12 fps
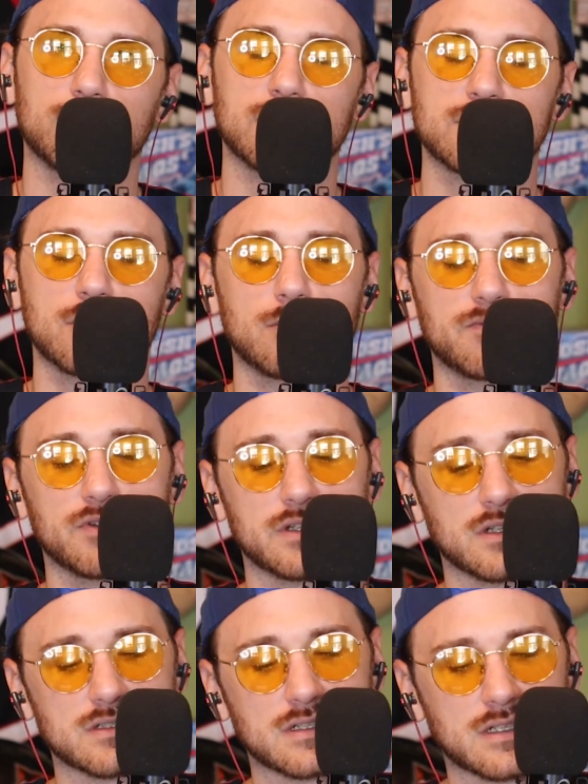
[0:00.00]
which hopefully
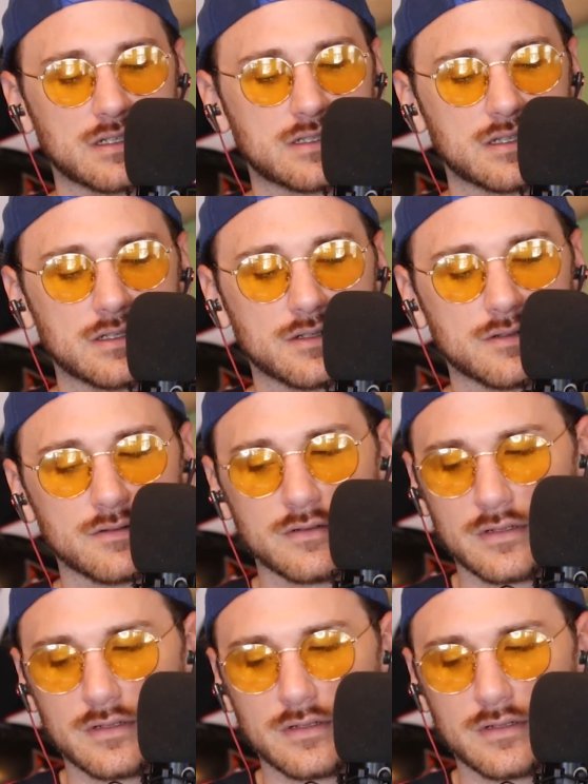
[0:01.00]
doesn't continue,